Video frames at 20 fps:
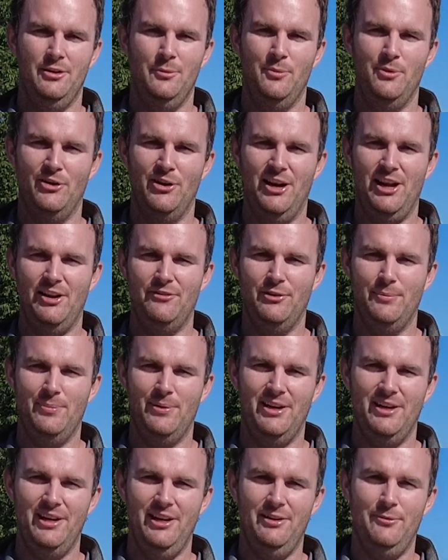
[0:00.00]
Good morning,
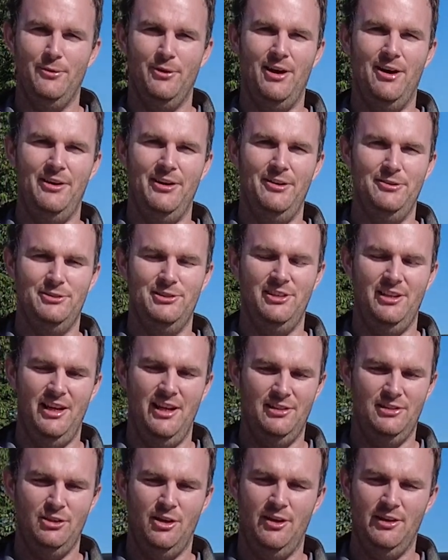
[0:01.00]
everybody. We're out here
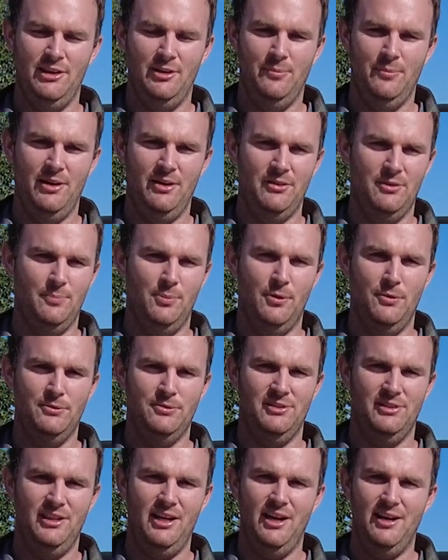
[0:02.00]
today talking about the
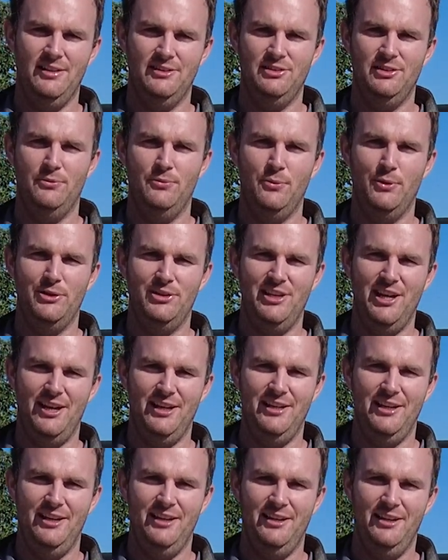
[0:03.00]
pros and cons of wood
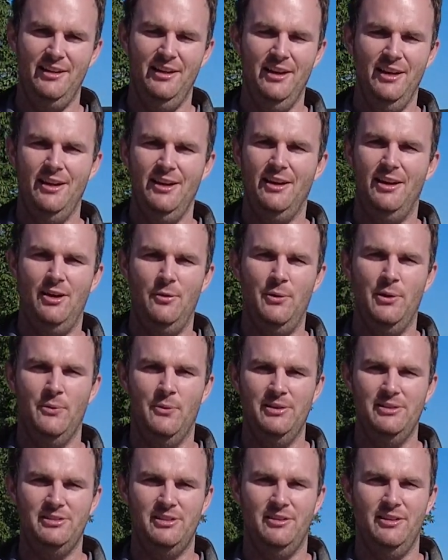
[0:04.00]
decking. We
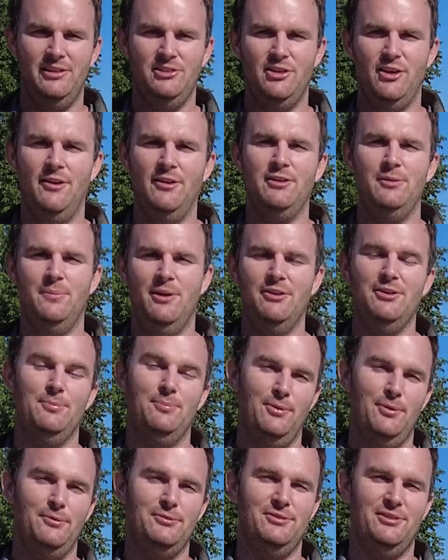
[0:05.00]
recently talked about the
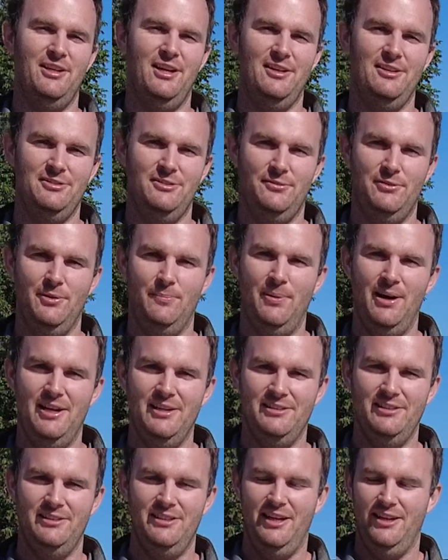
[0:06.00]
pros and cons of
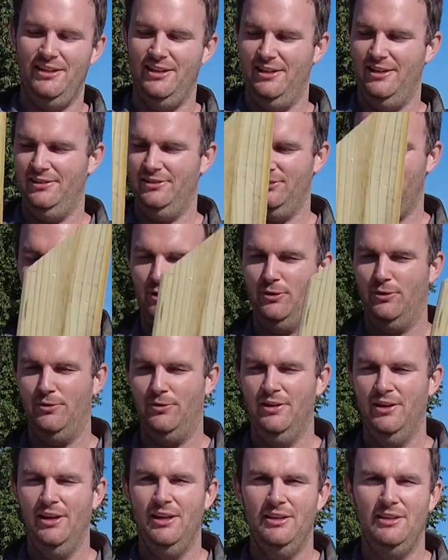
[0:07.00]
composite decking,
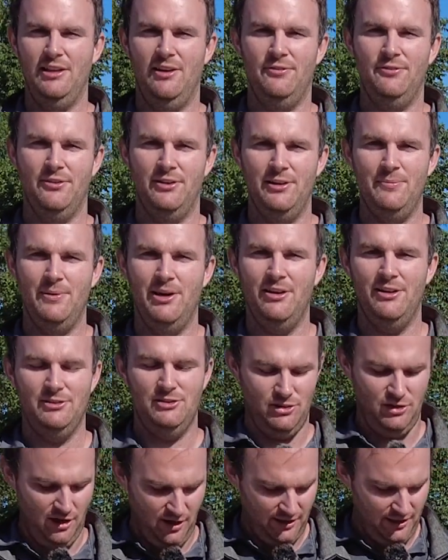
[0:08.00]
so definitely
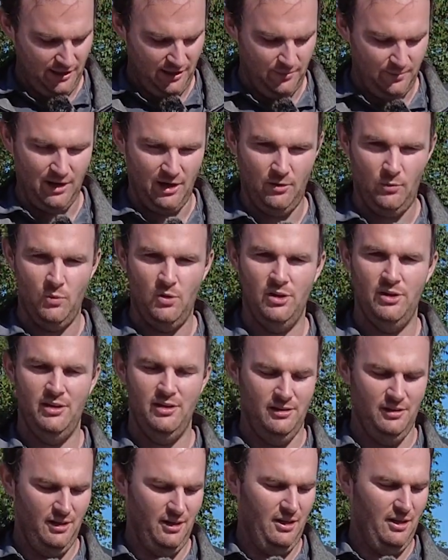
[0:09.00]
merits talking about
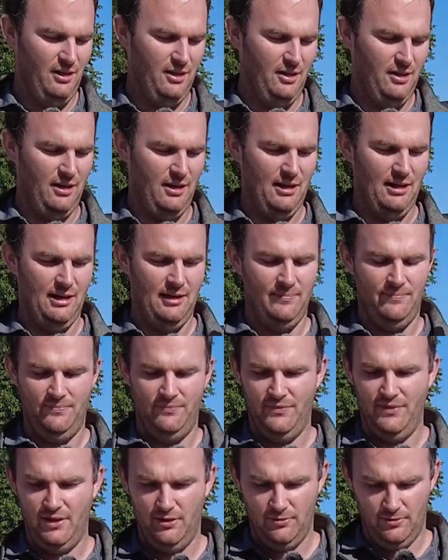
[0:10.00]
wood.
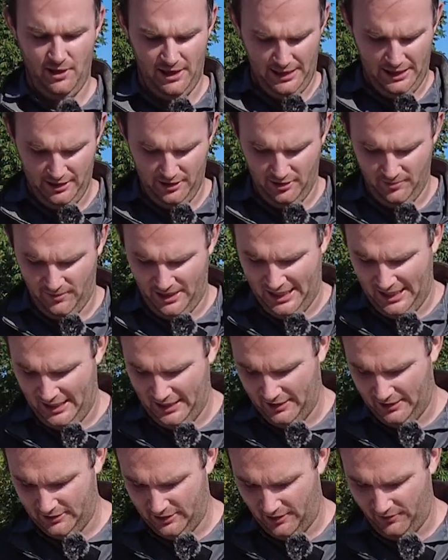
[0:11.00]
Right here in my
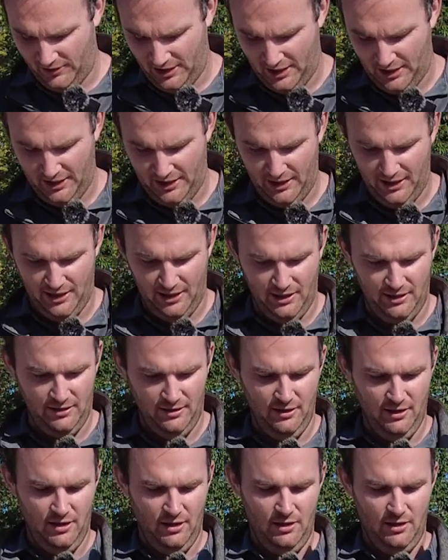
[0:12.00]
hands, I've got a